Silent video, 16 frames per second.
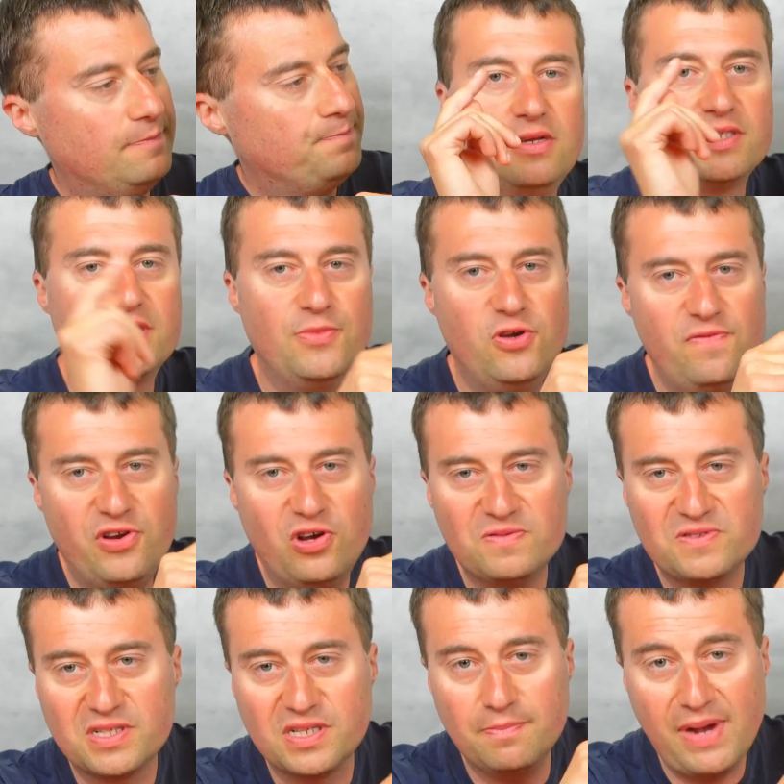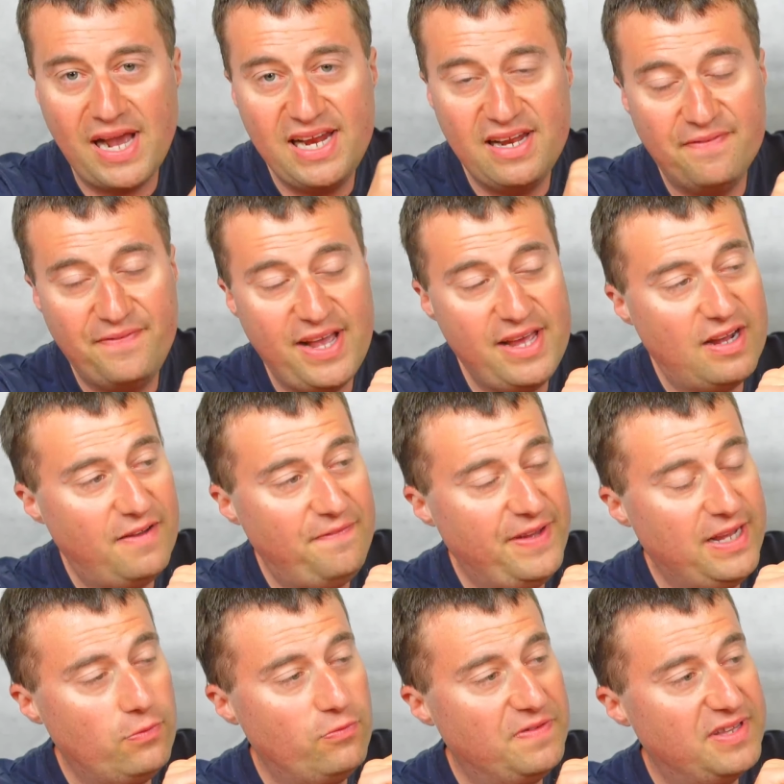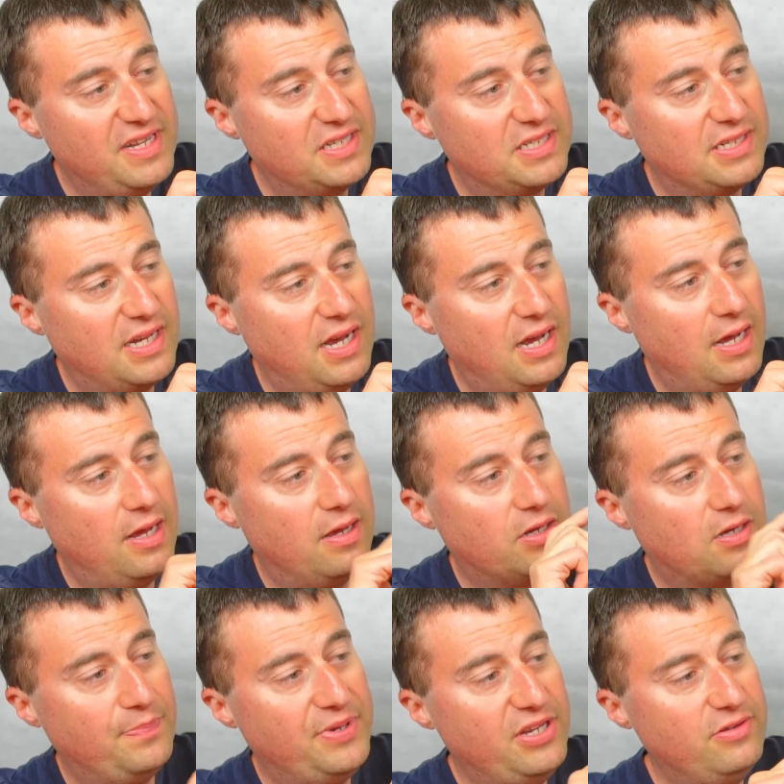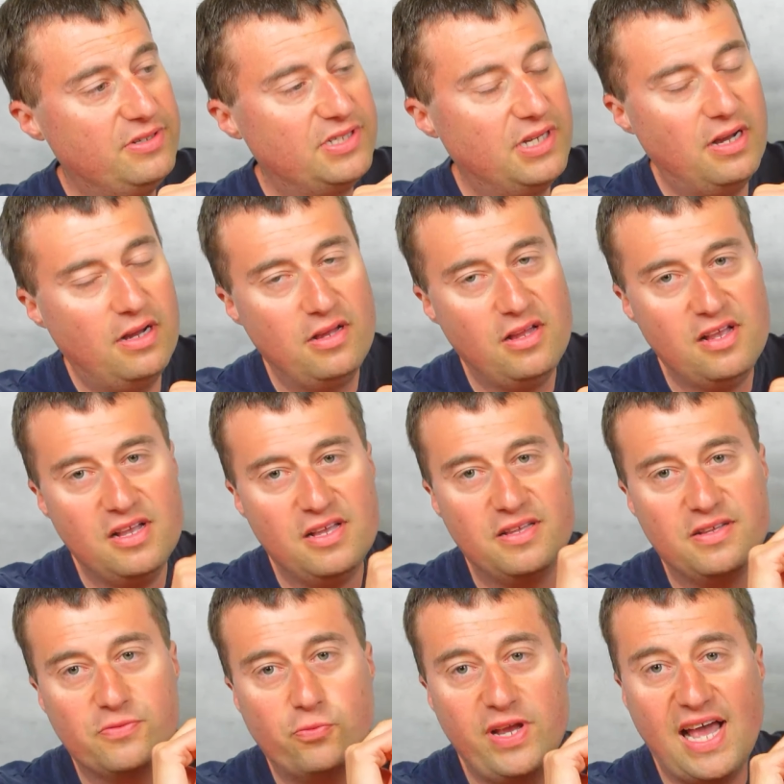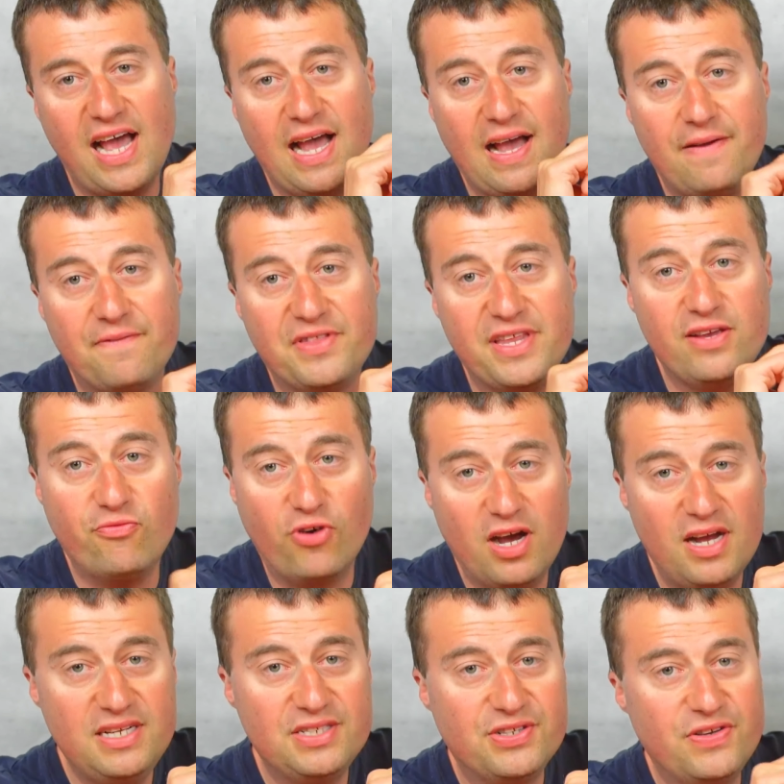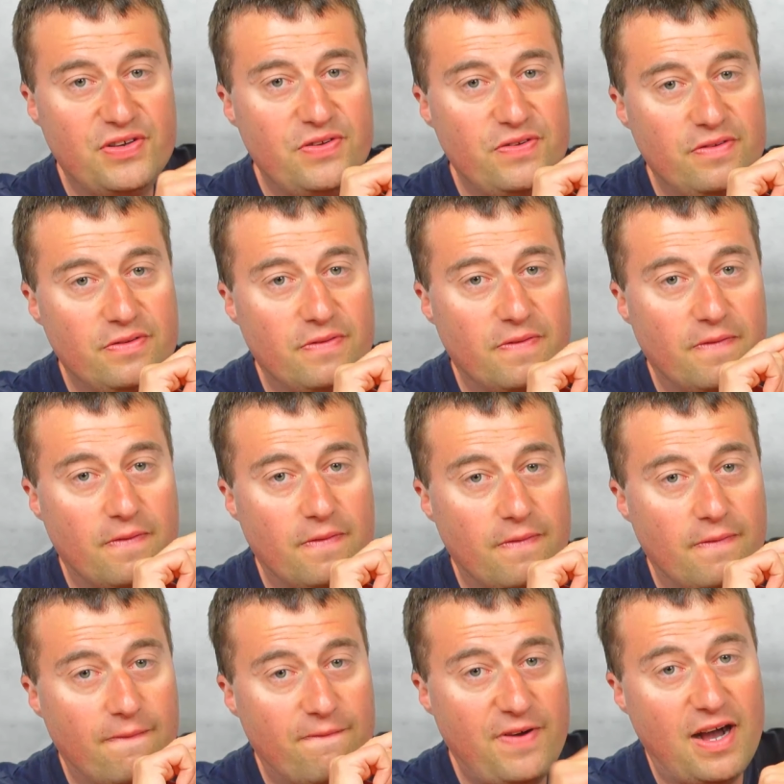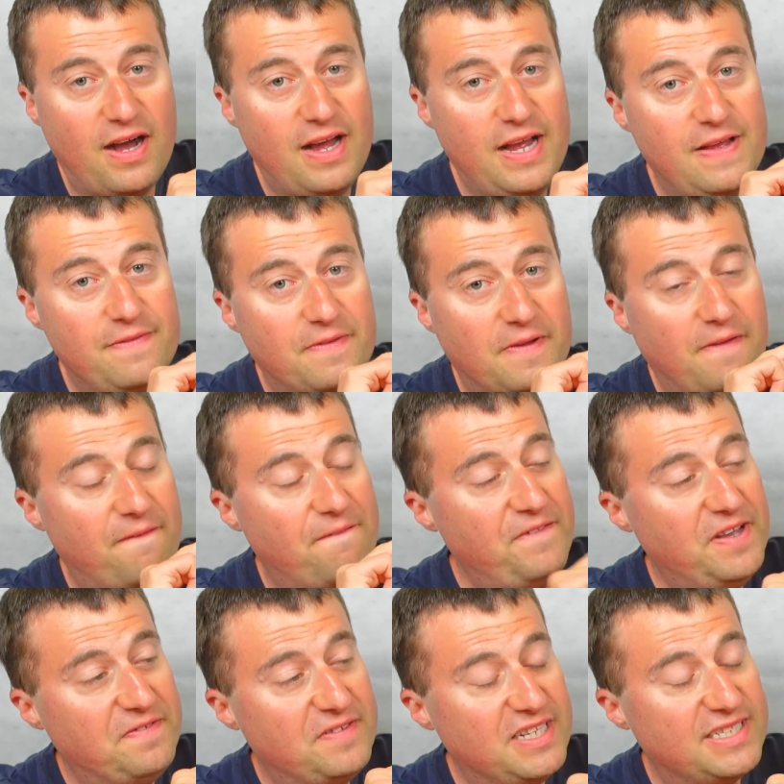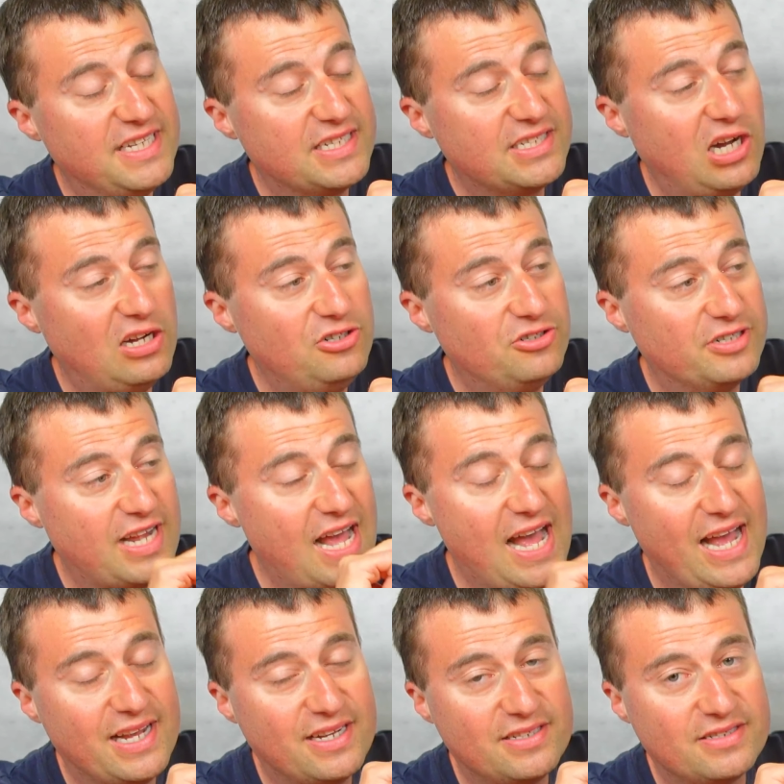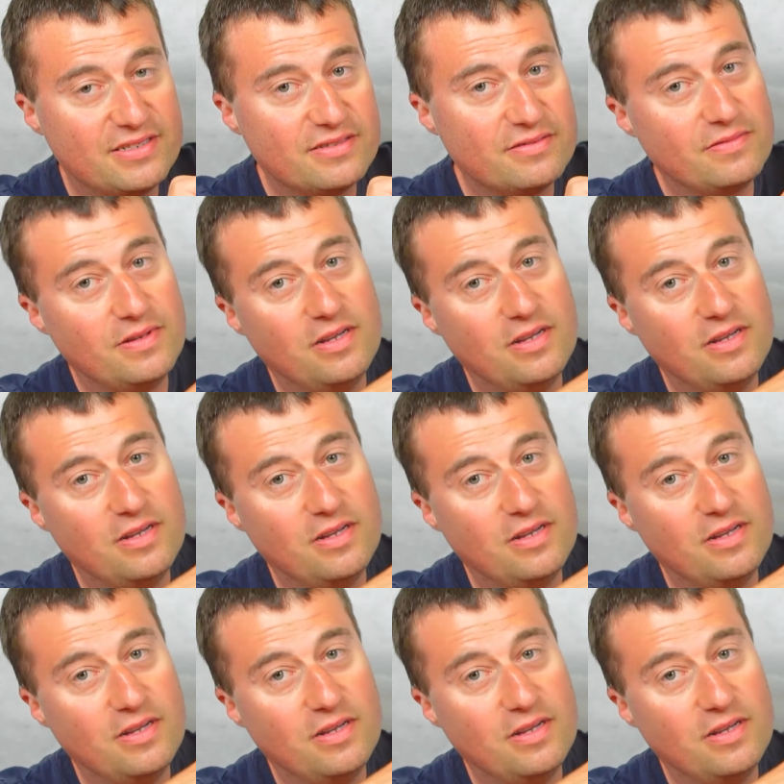So moving on to the main event, I think with this computer, we have the Ryzen 5 5600X.